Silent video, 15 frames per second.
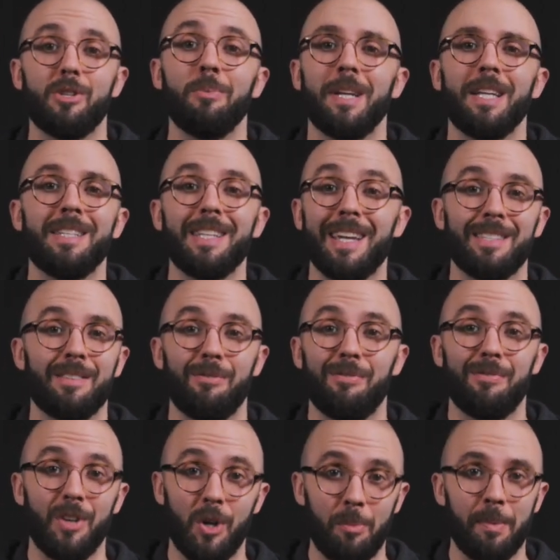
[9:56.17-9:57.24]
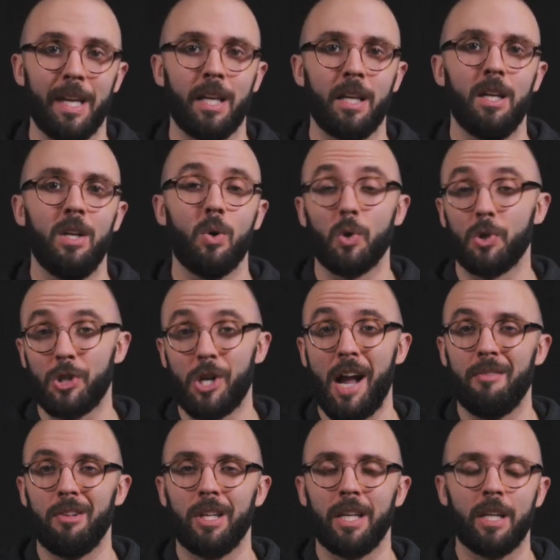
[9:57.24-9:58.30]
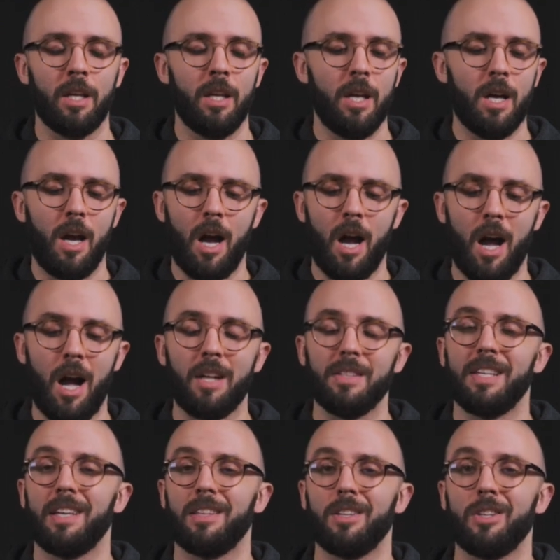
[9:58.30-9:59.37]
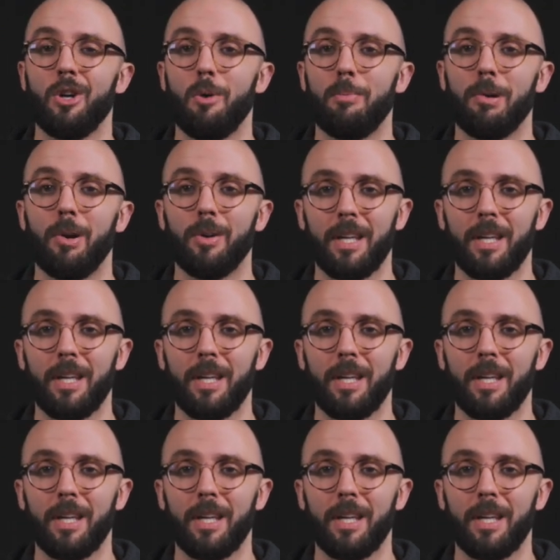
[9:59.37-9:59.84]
many days of filming or traveling, I'll take the GoPro